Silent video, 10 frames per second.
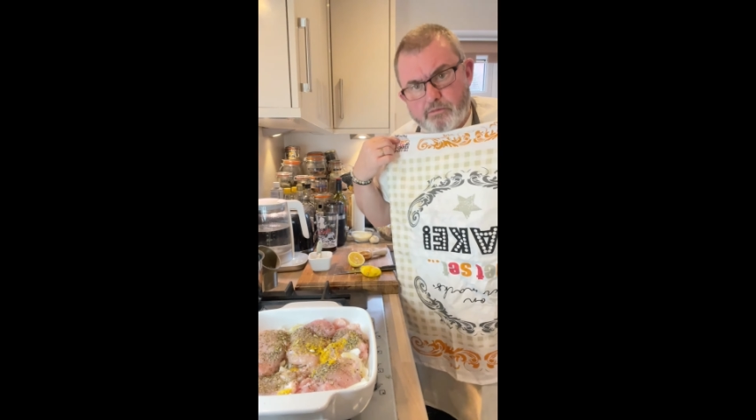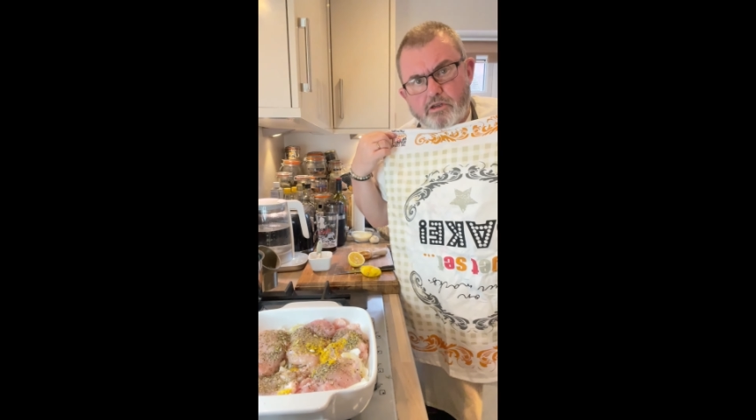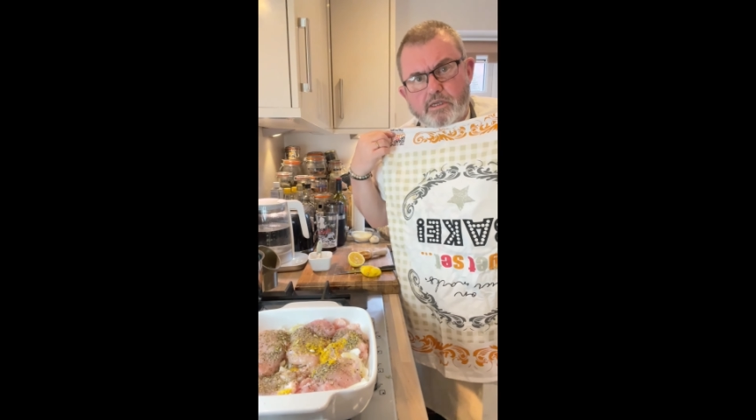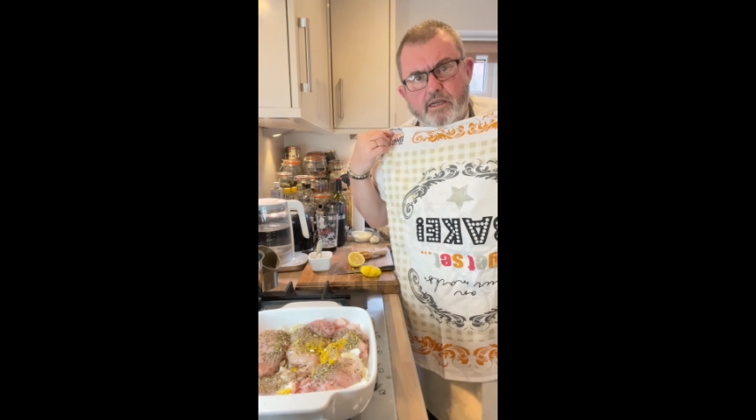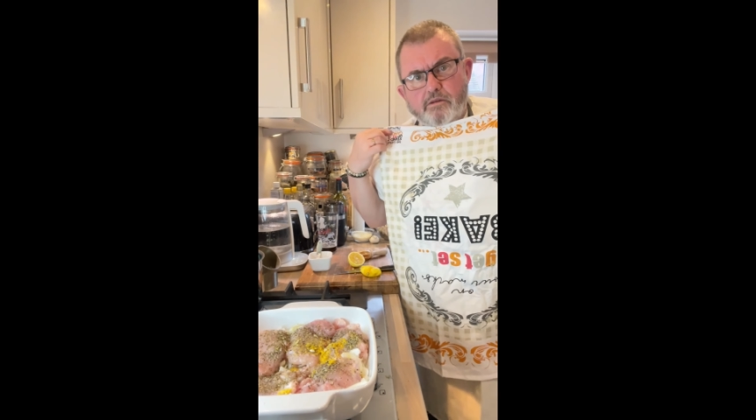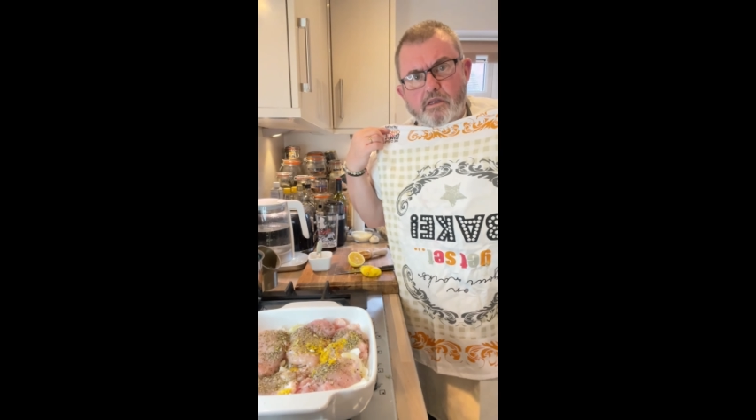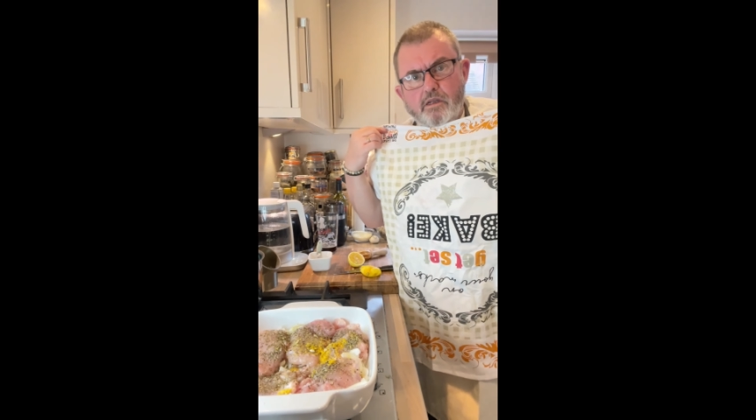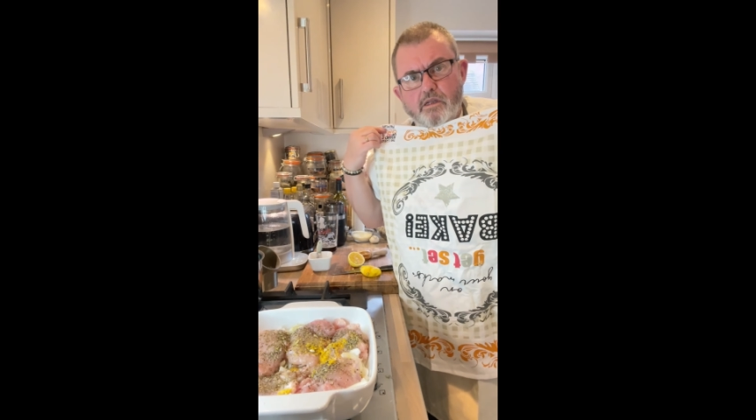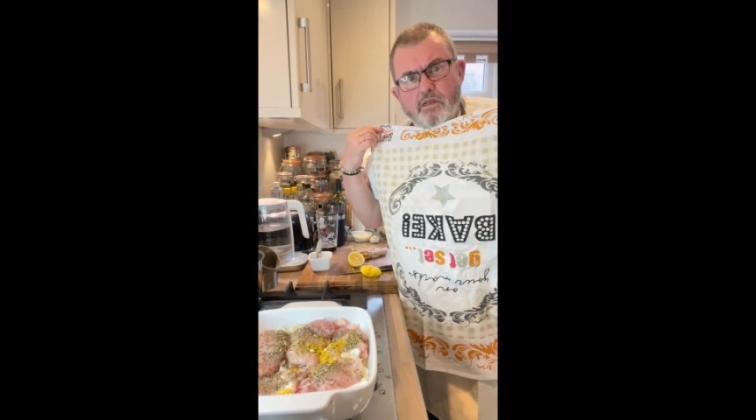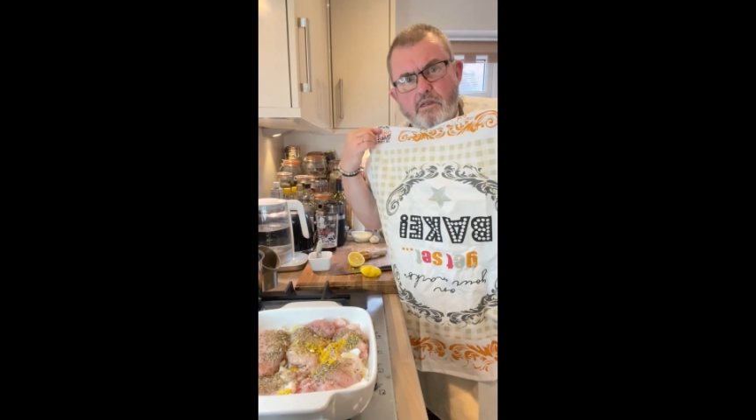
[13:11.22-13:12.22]
upside down,
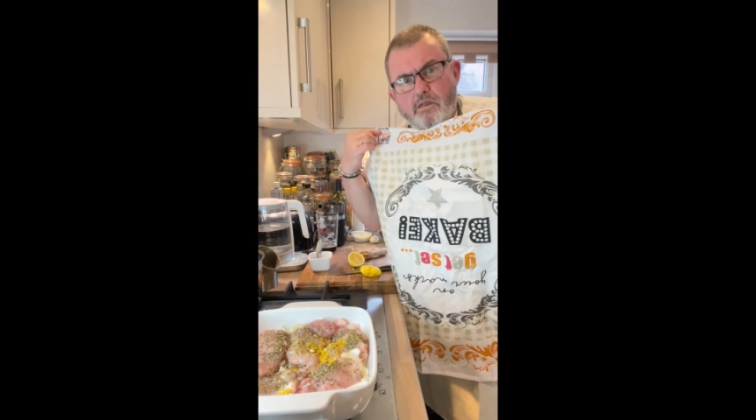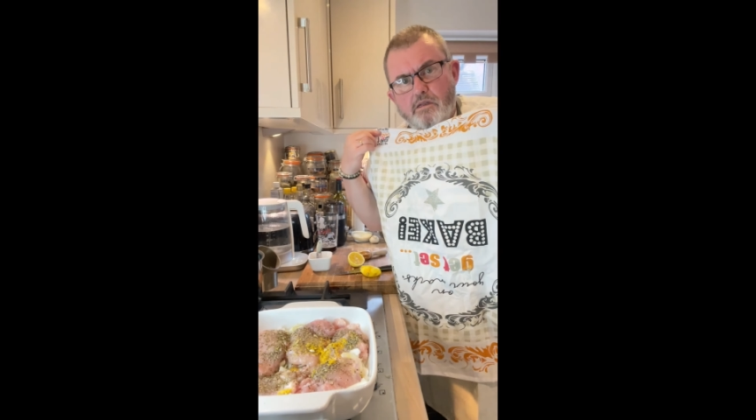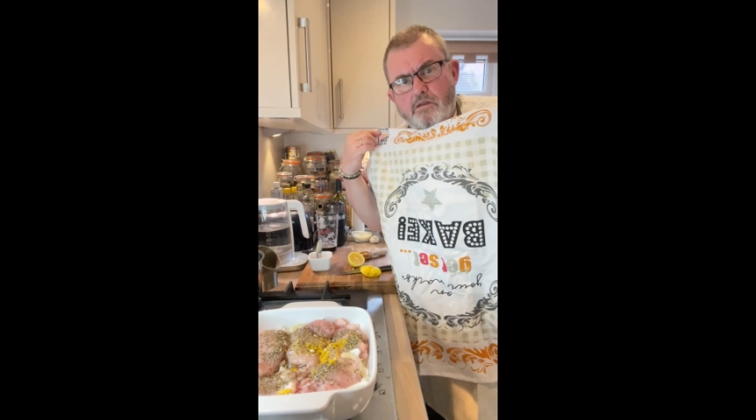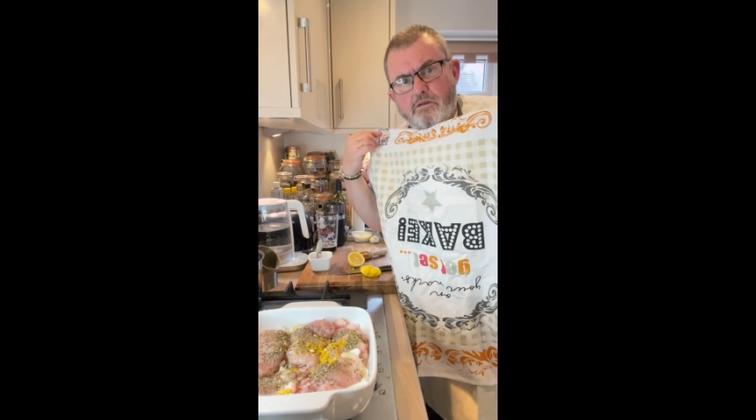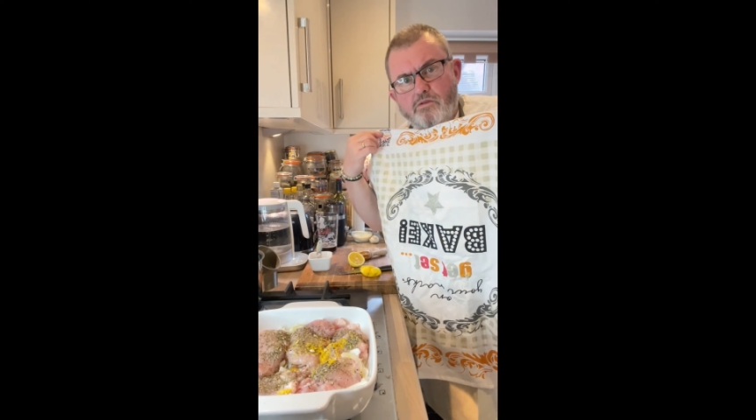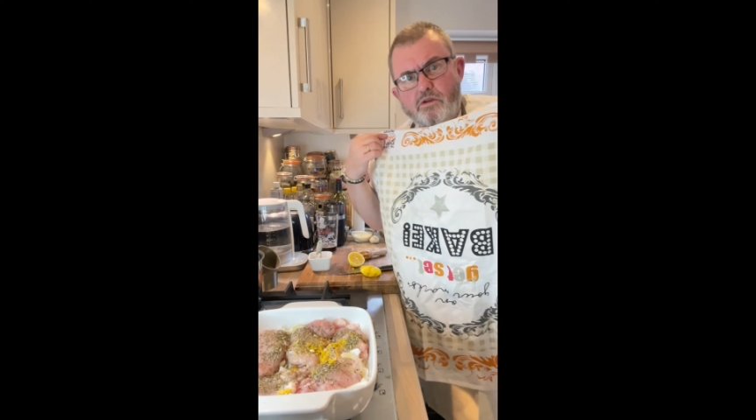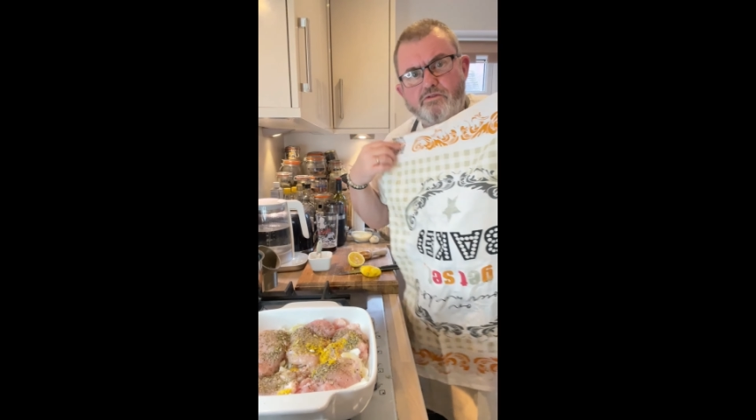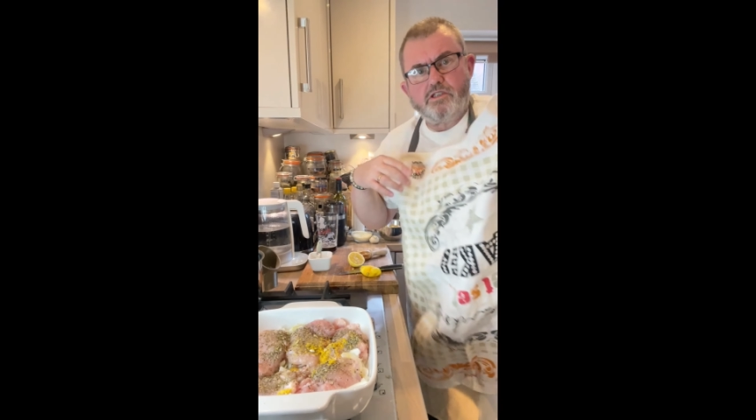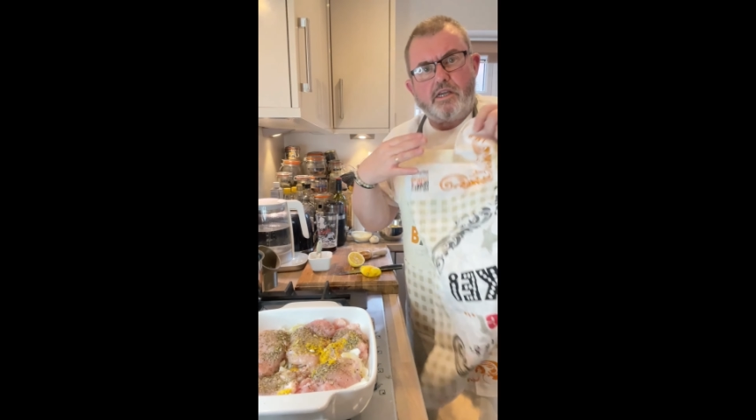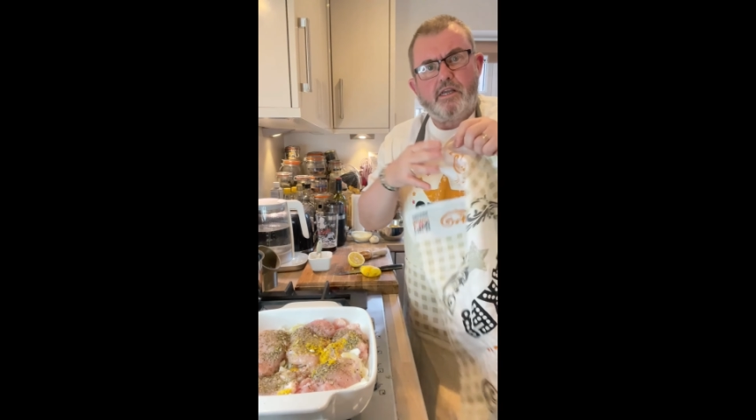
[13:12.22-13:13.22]
who
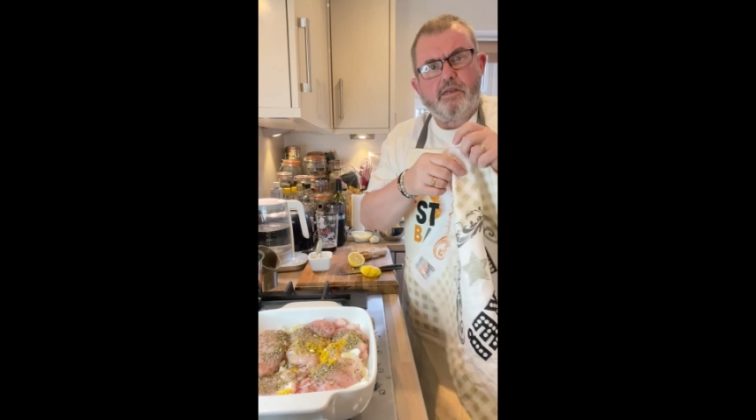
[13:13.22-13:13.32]
gives a shit